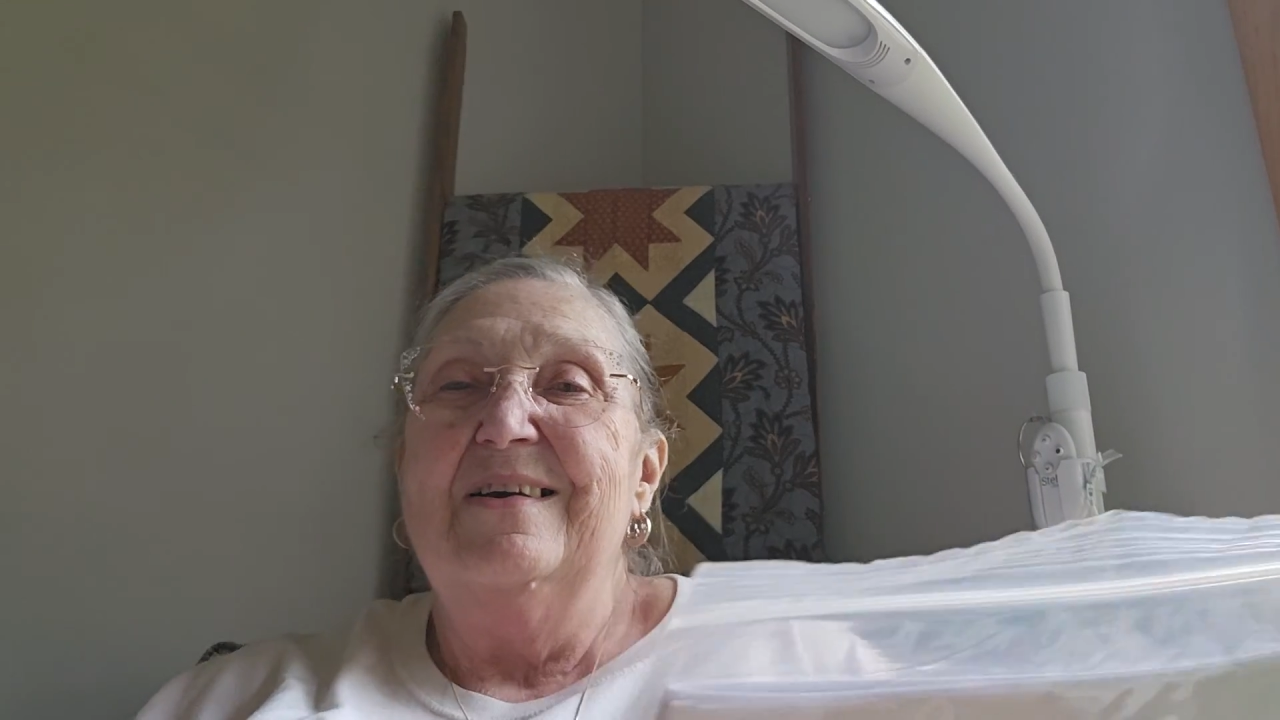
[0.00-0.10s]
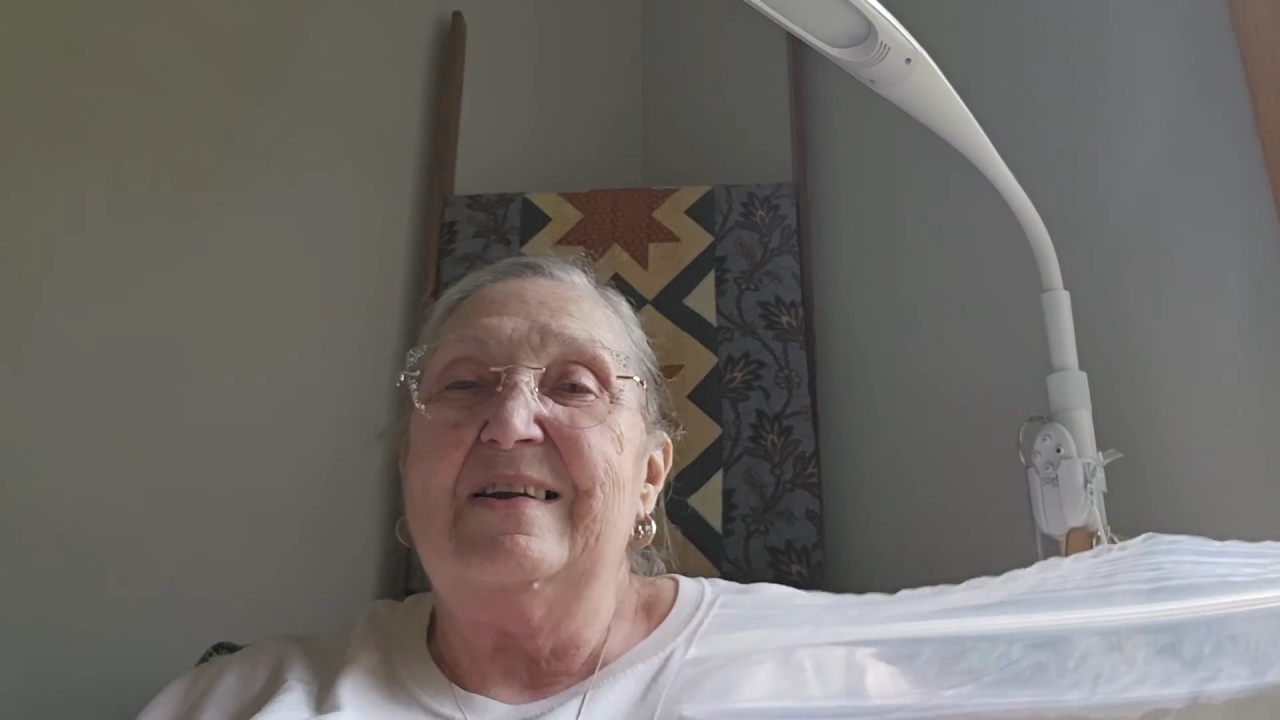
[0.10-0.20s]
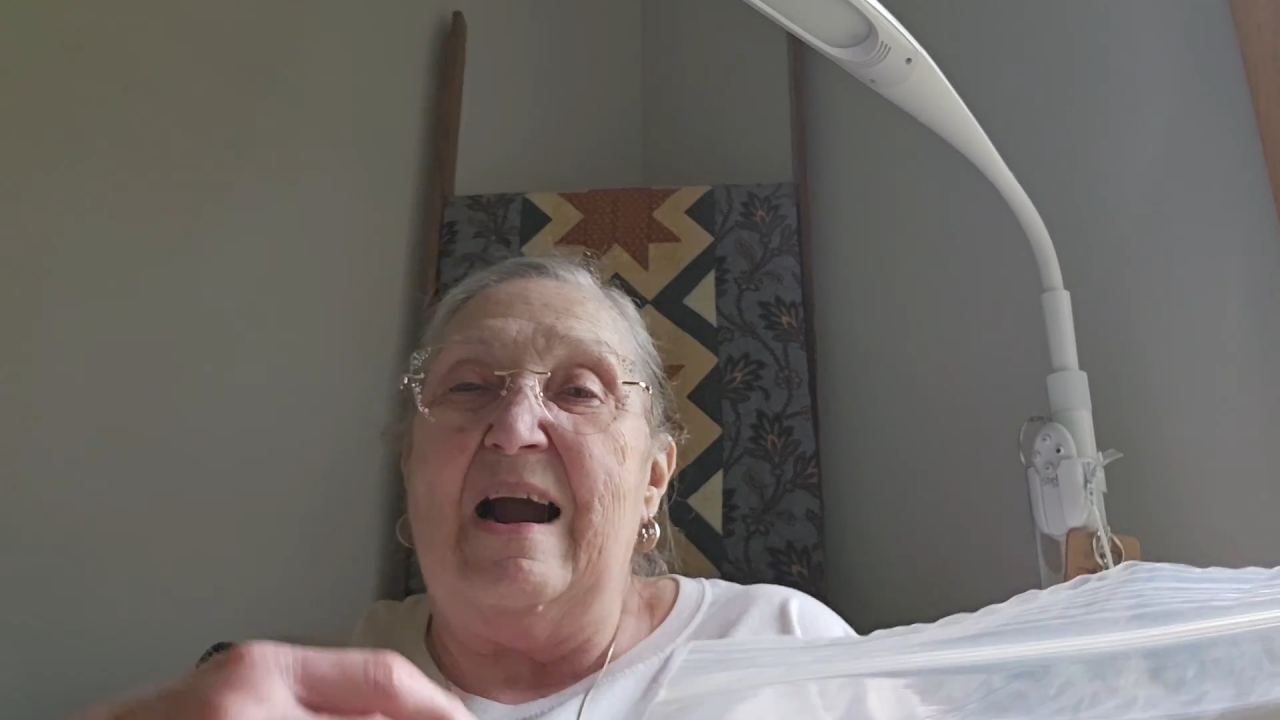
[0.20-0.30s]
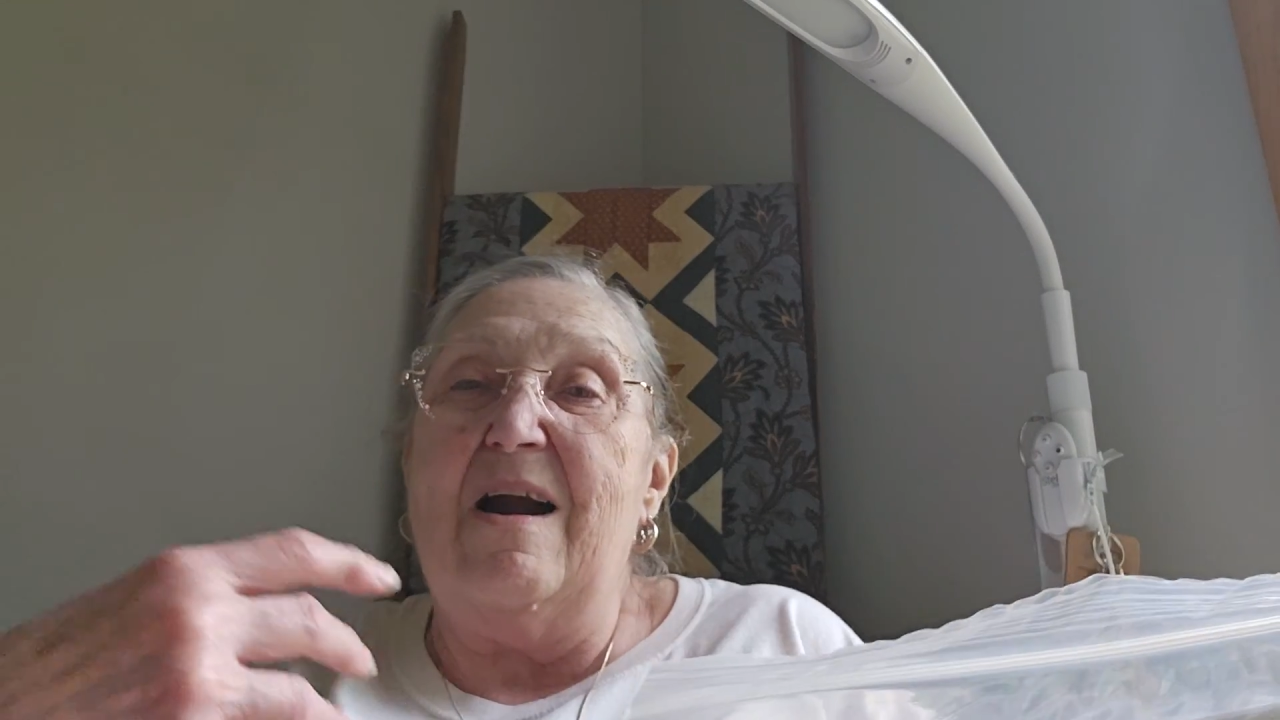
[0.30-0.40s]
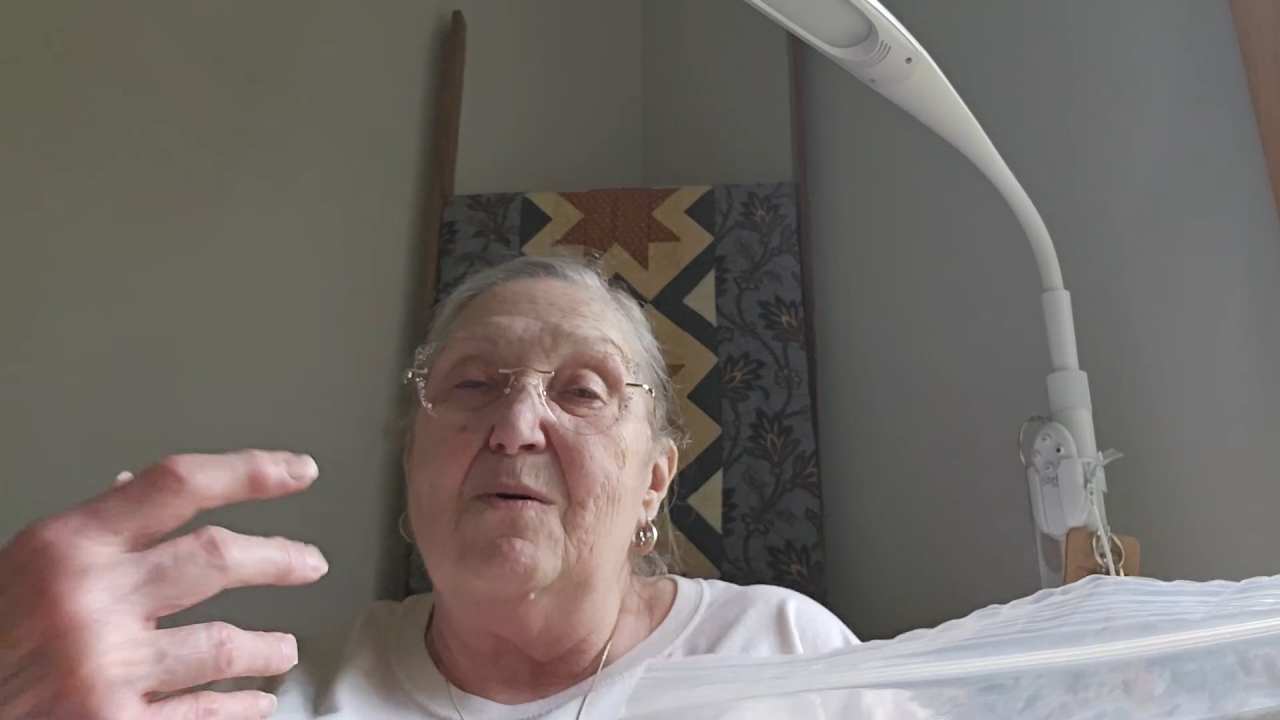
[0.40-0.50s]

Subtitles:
car